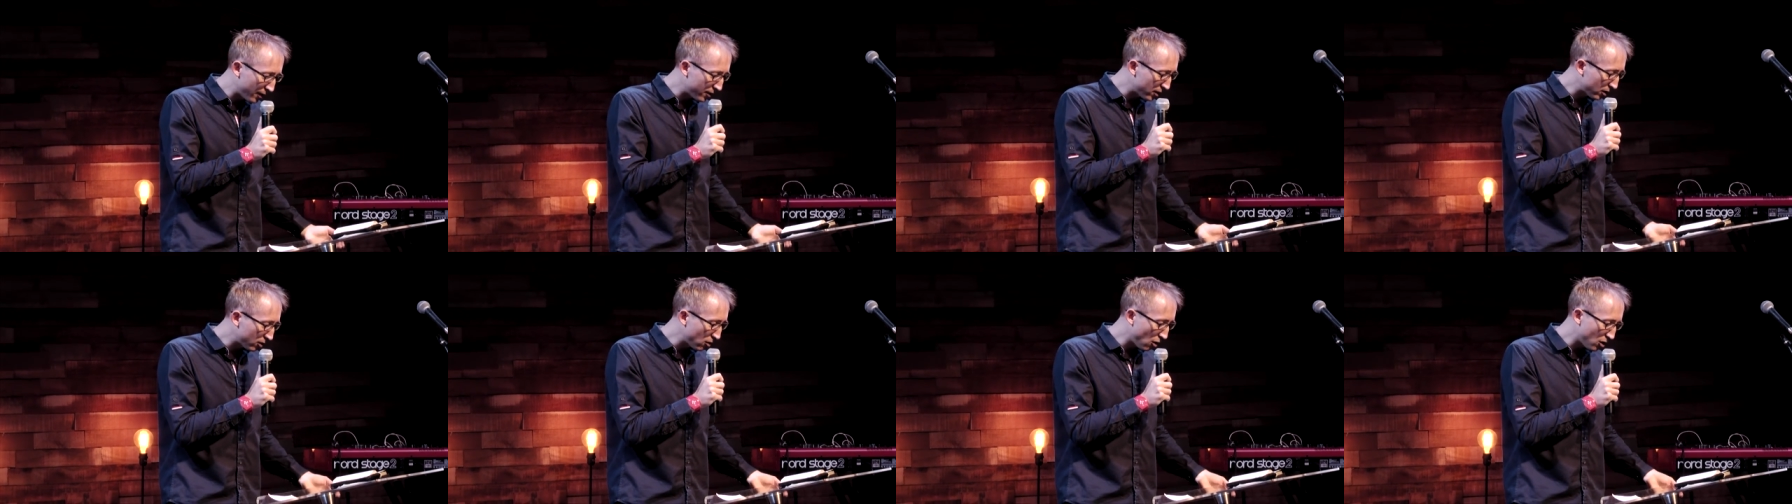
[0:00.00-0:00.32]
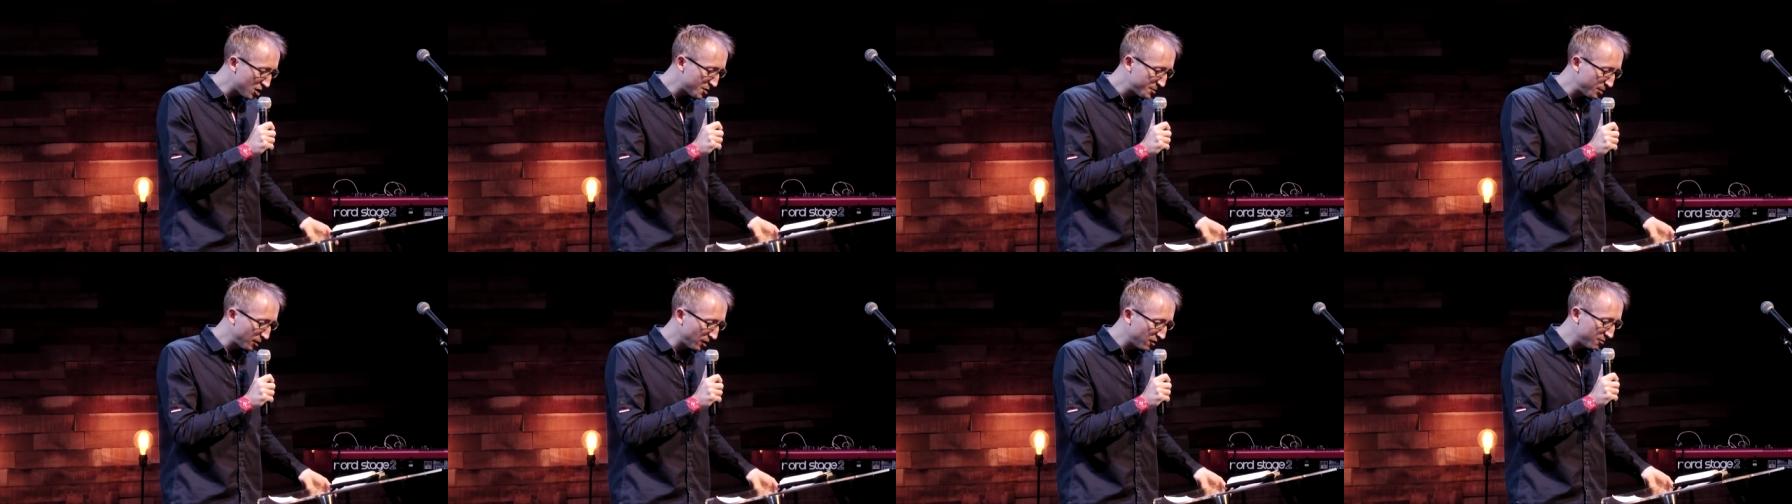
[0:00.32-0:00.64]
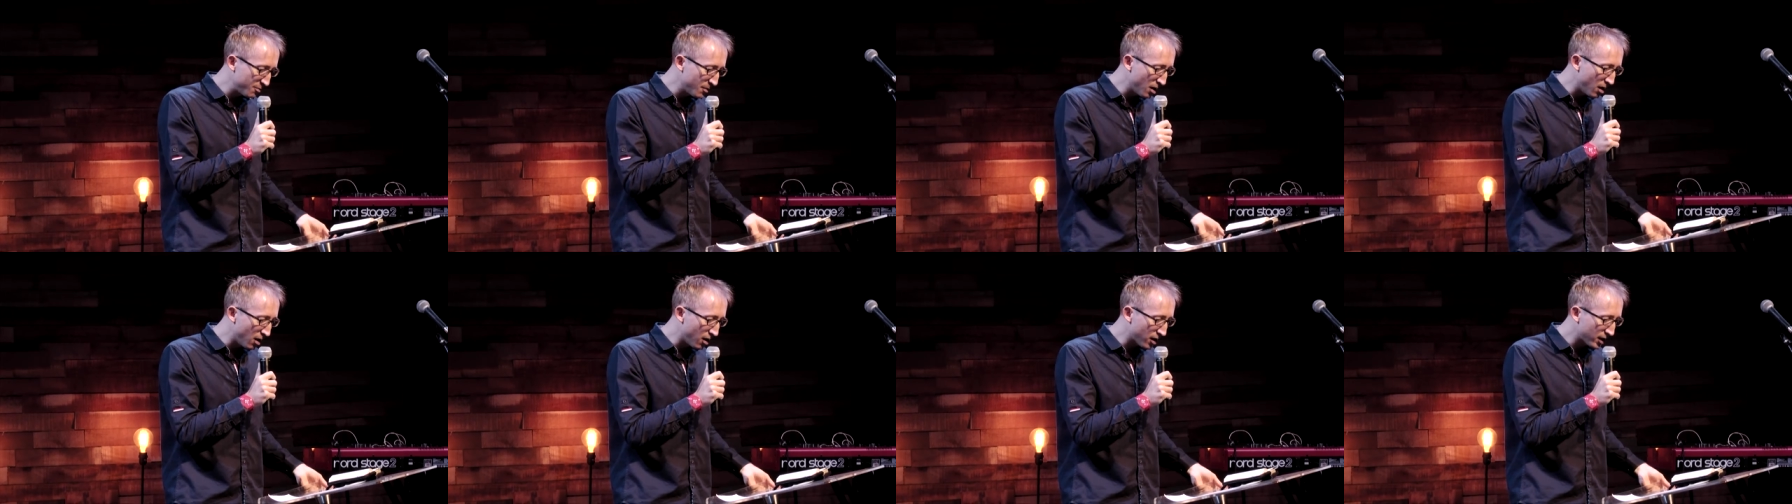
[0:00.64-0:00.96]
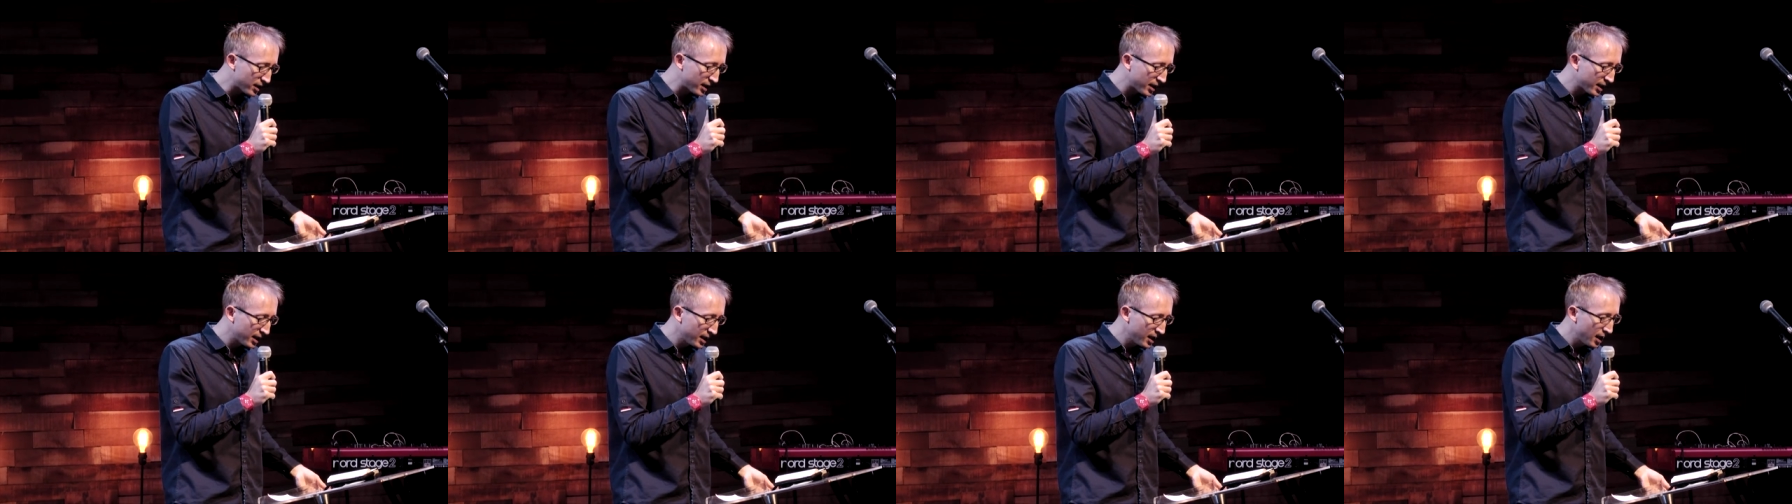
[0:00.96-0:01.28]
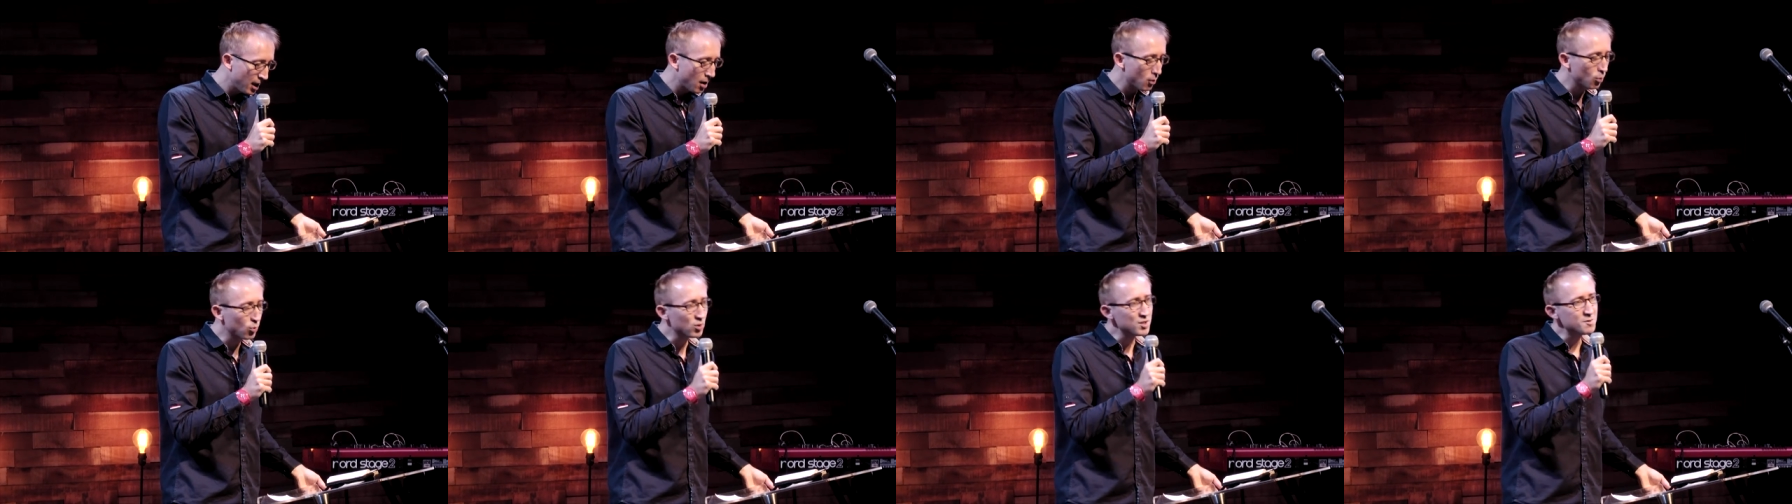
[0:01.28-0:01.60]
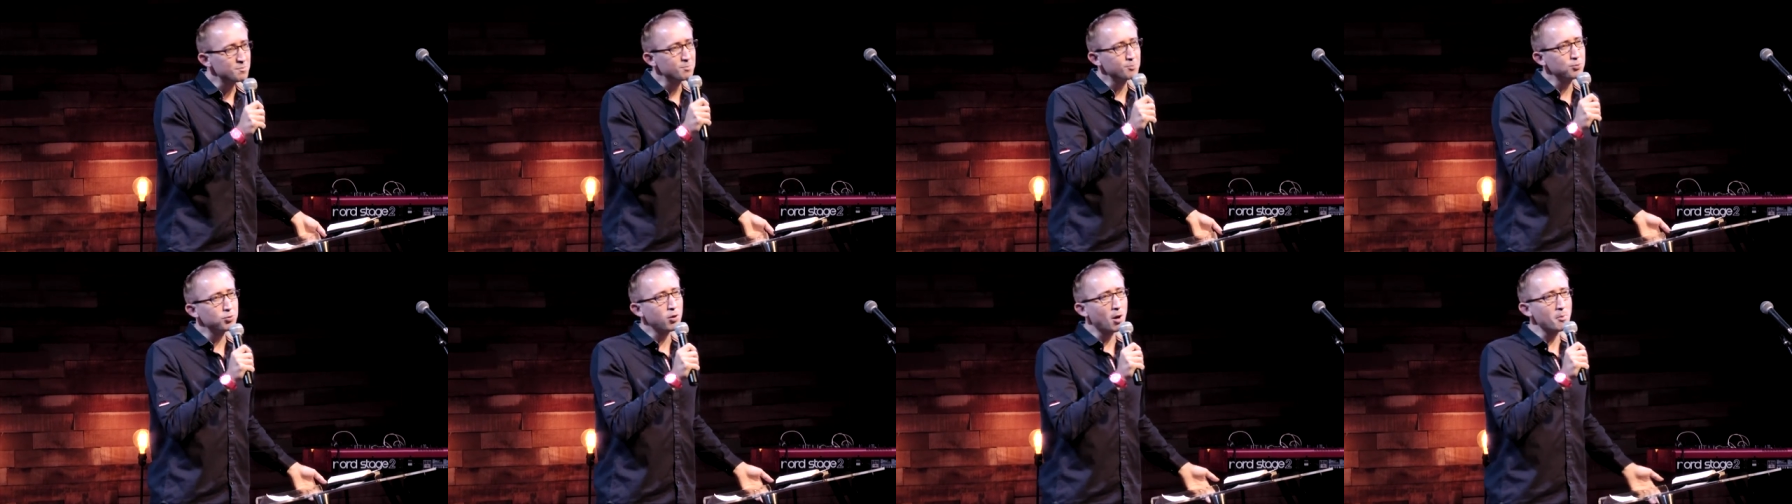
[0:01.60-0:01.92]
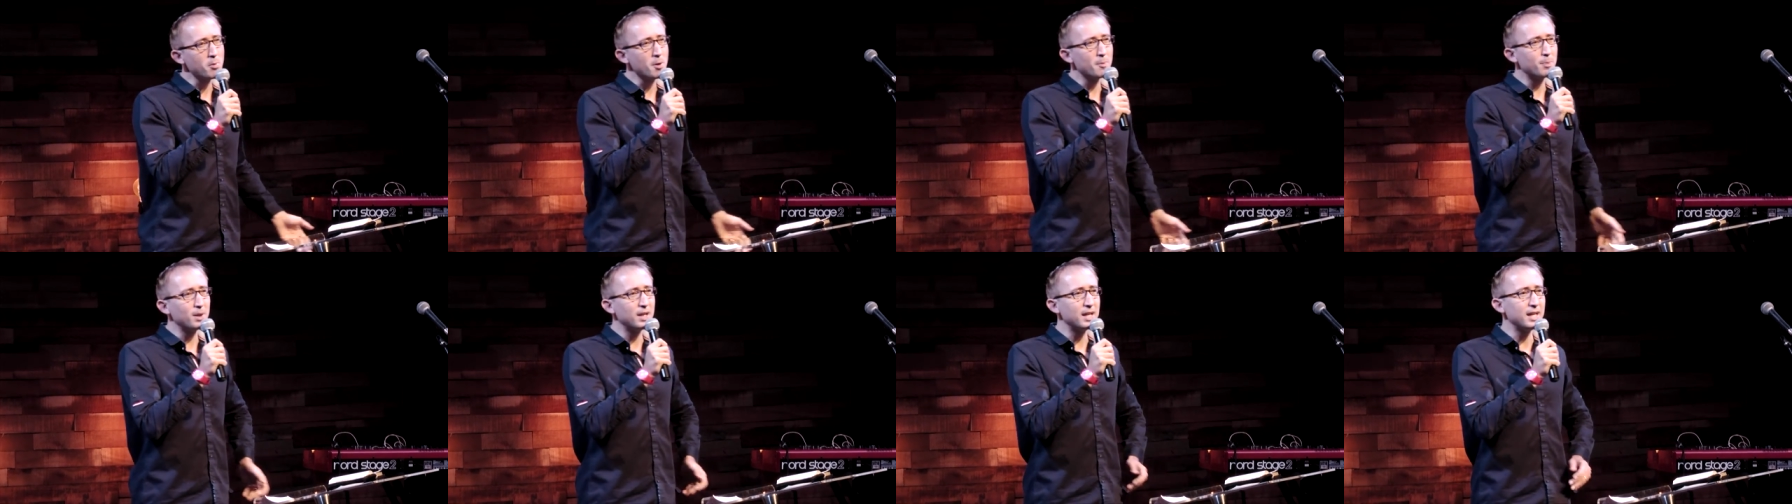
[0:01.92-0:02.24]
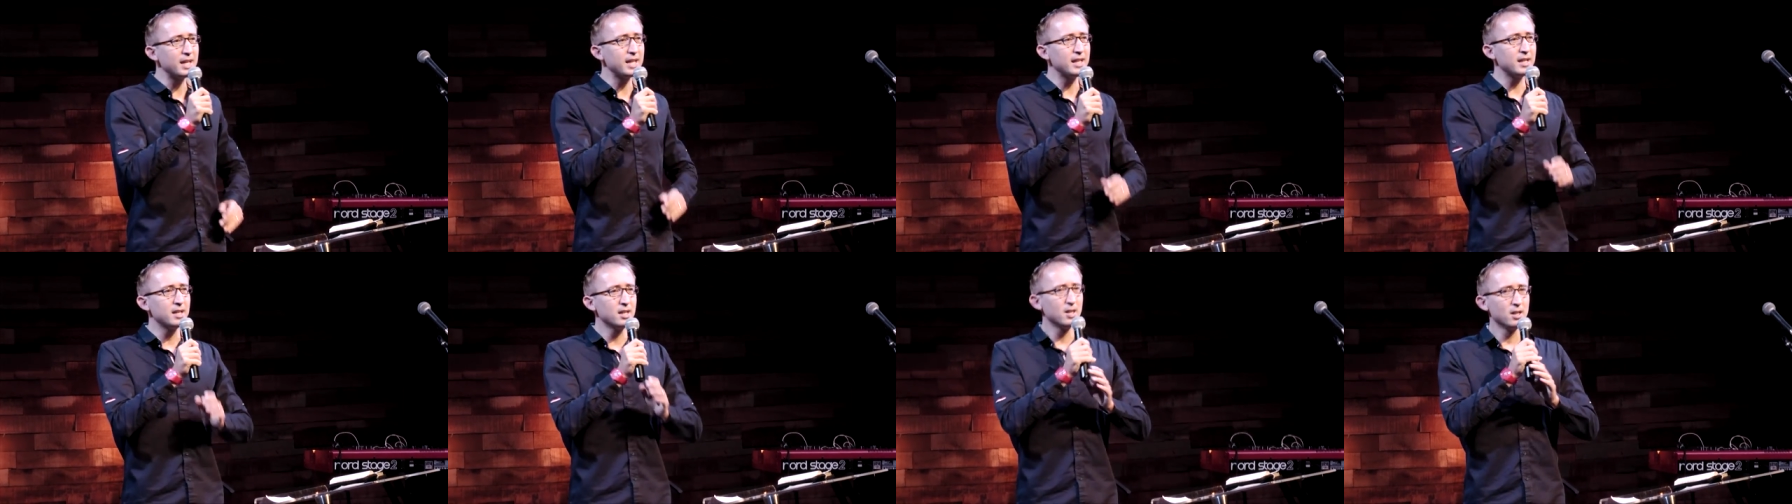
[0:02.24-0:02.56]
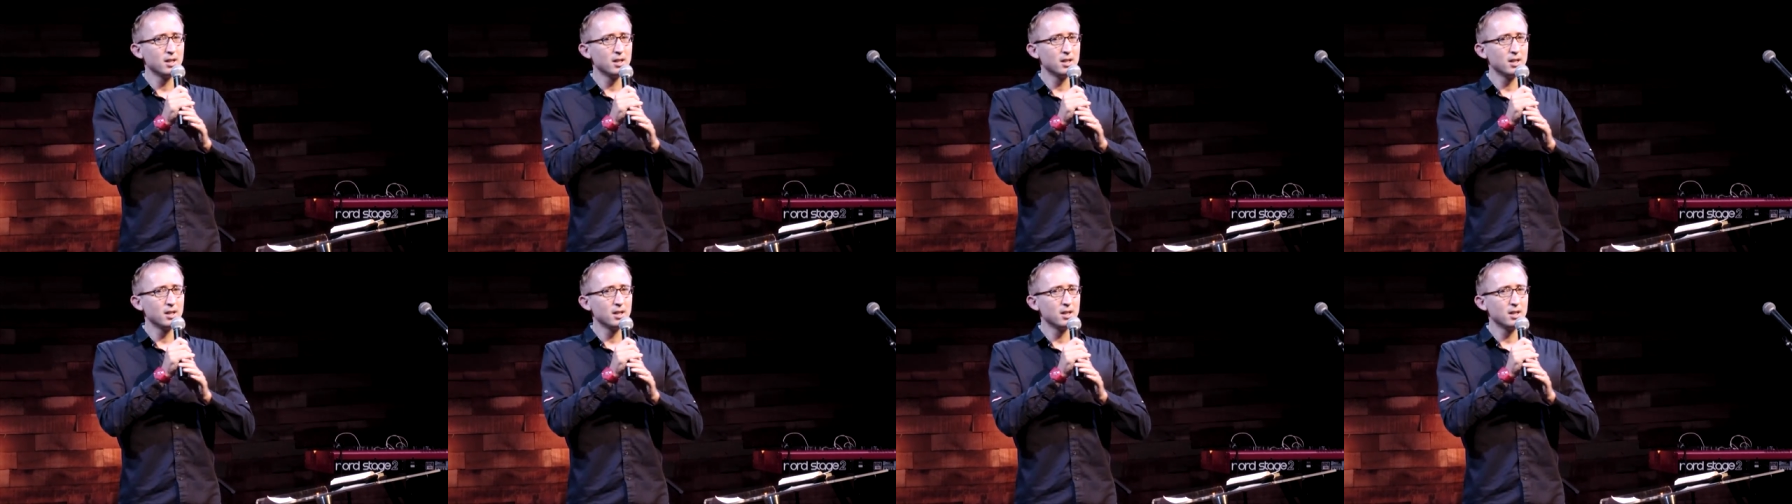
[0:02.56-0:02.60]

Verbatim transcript: Gospel of Mark, was probably